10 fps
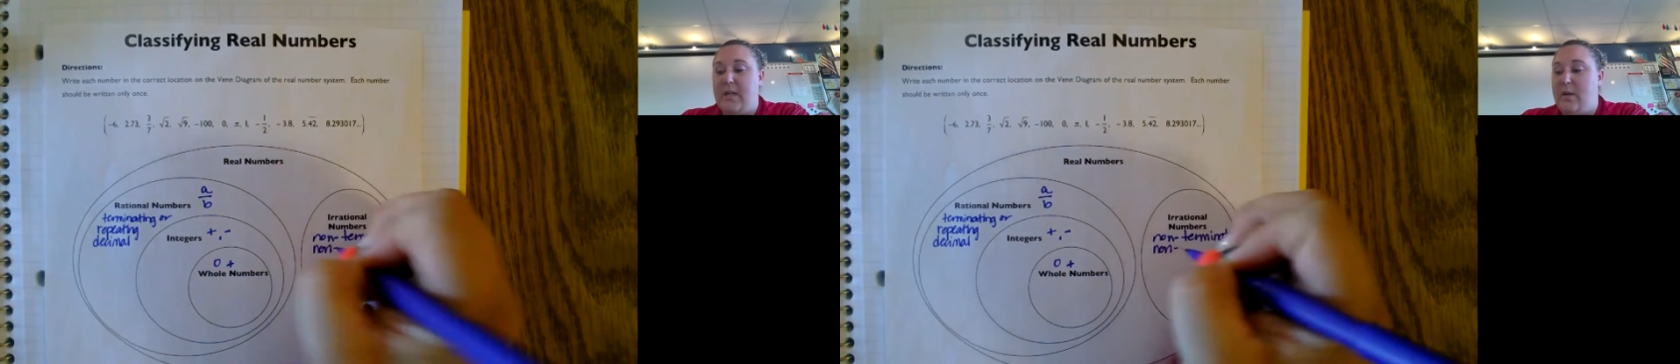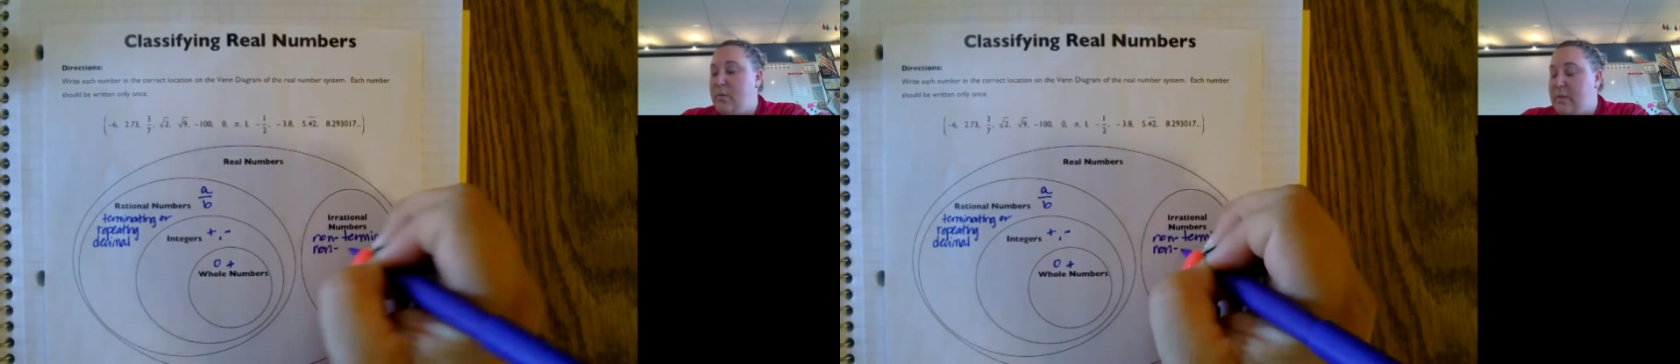
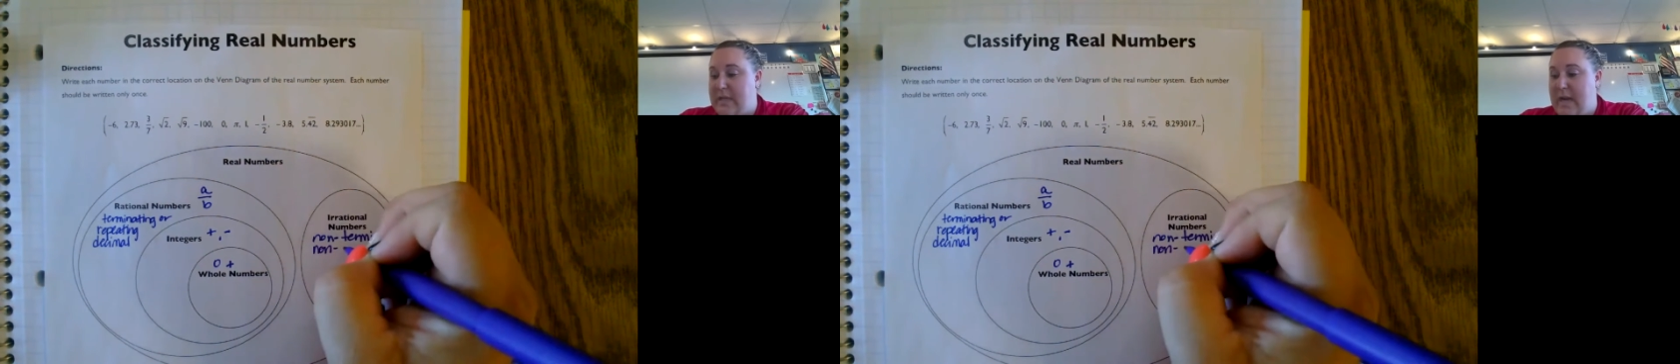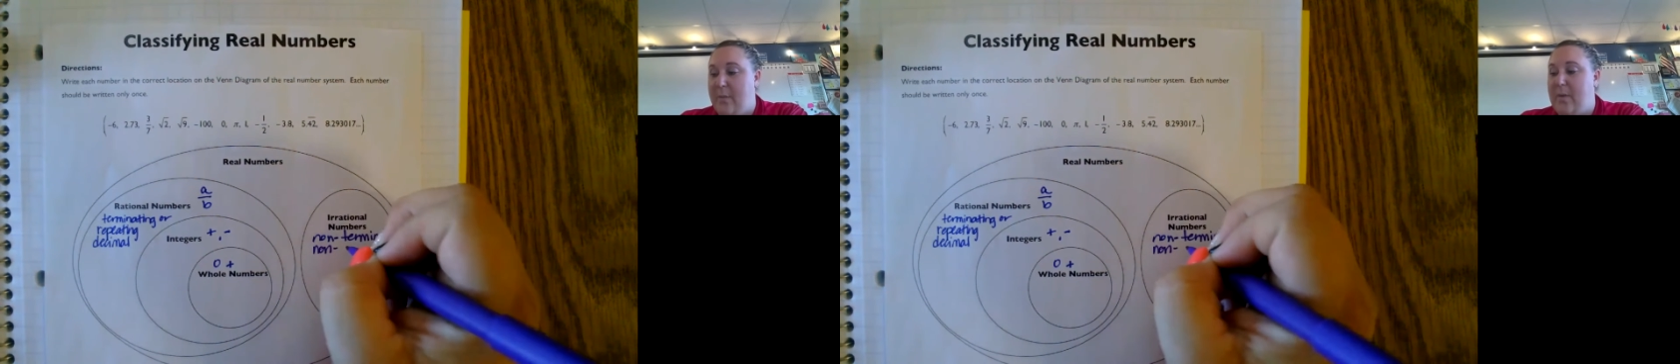don't
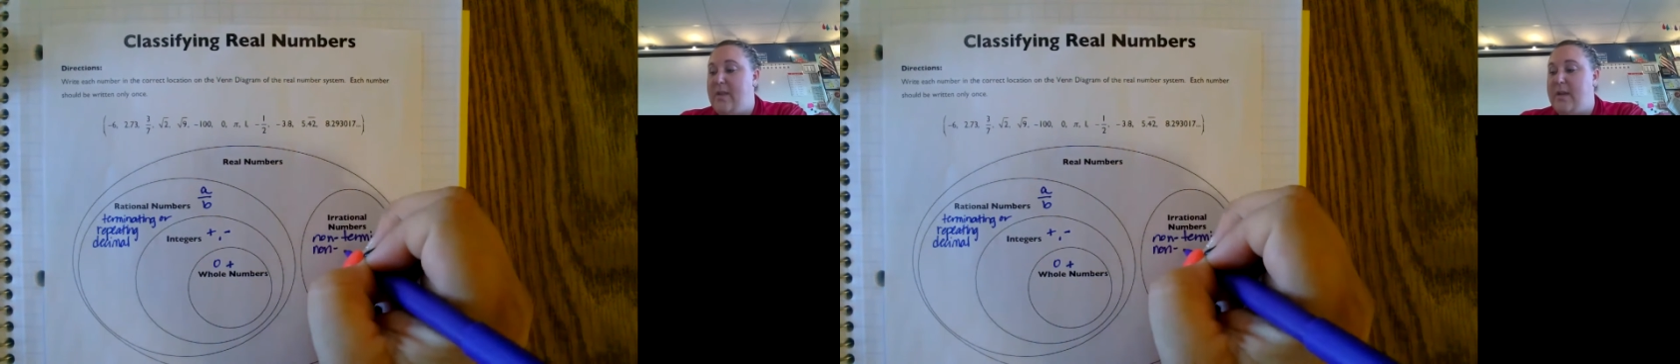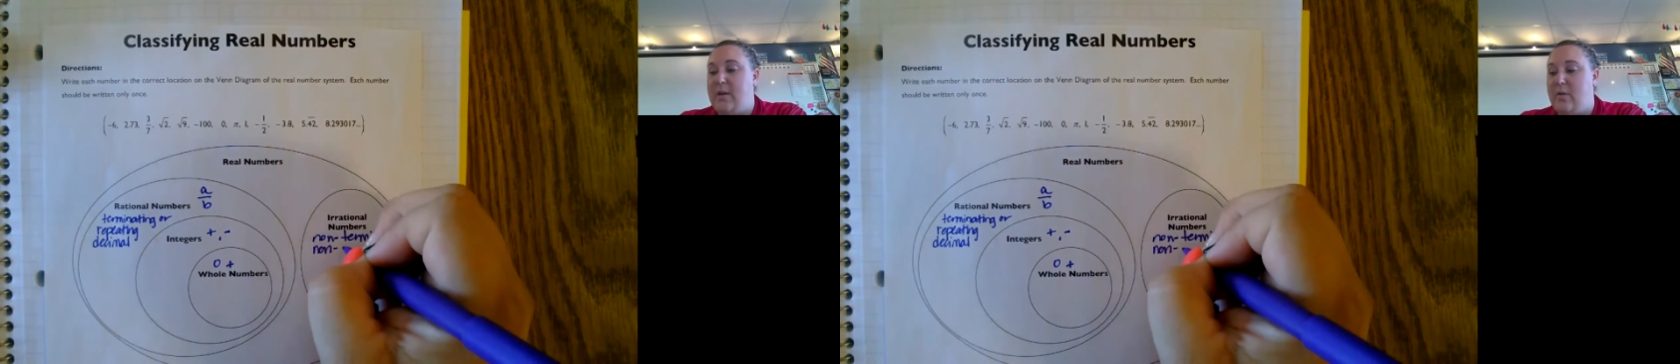stop
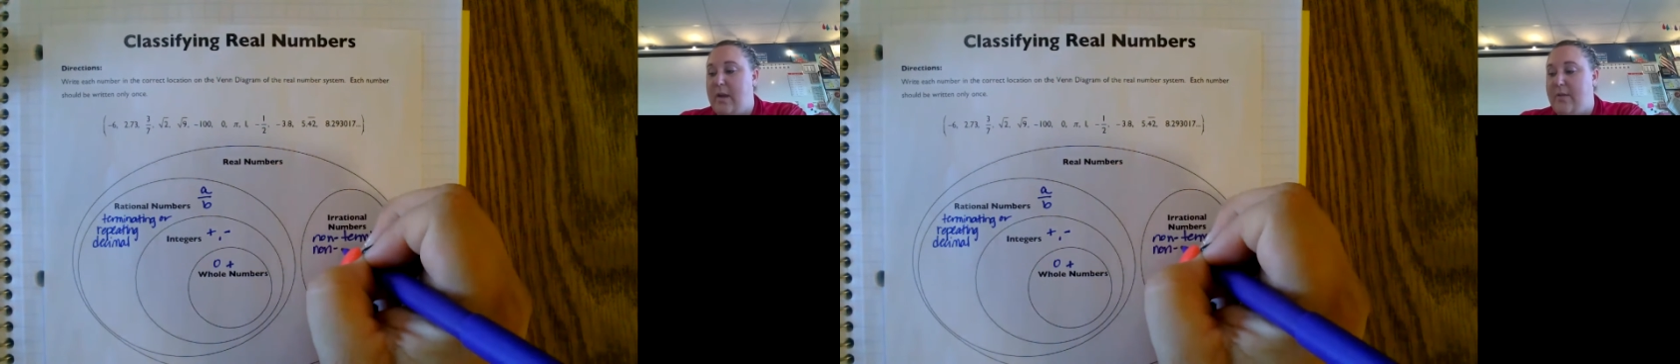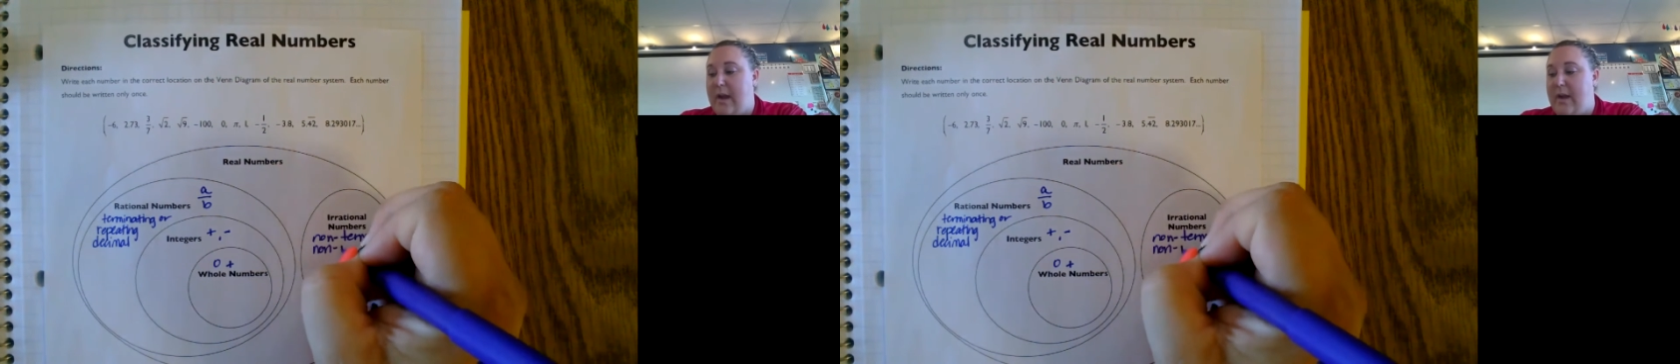and they don't
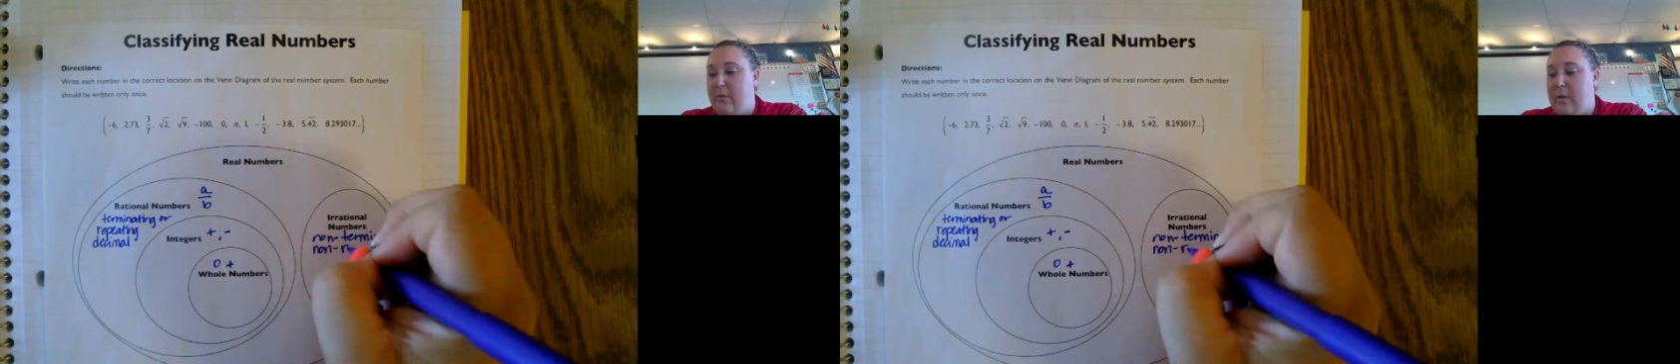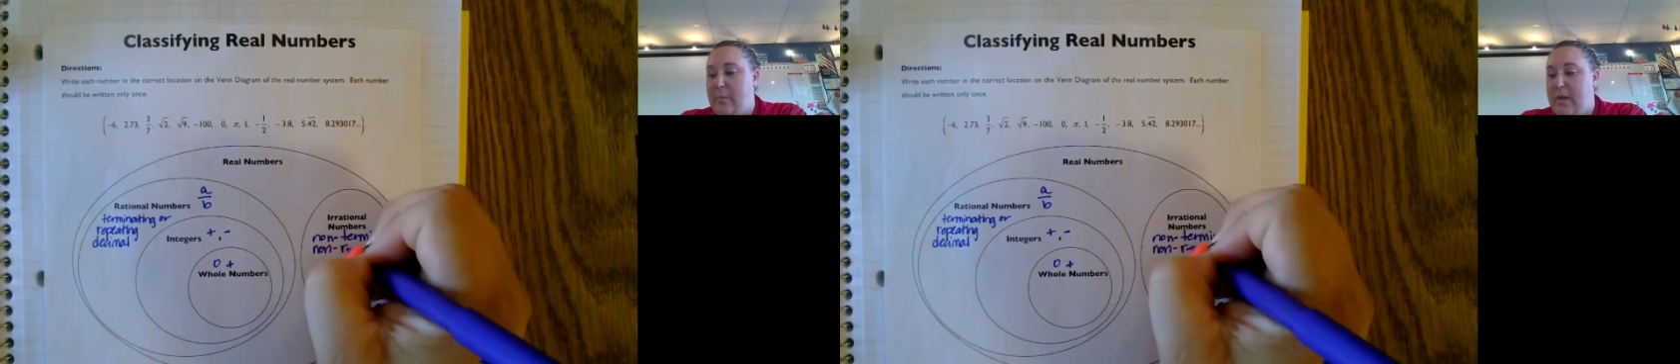ever have a
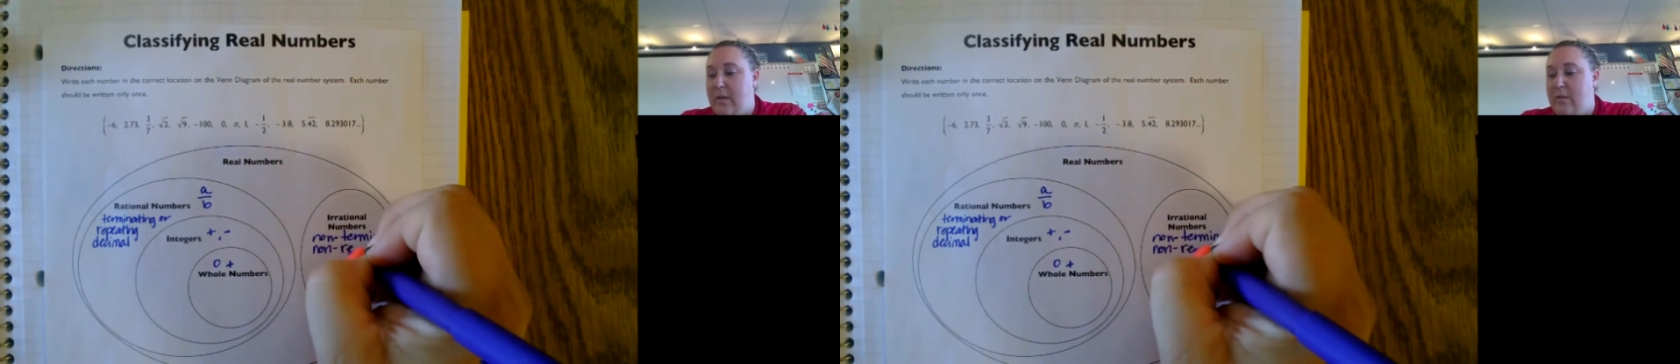repeat,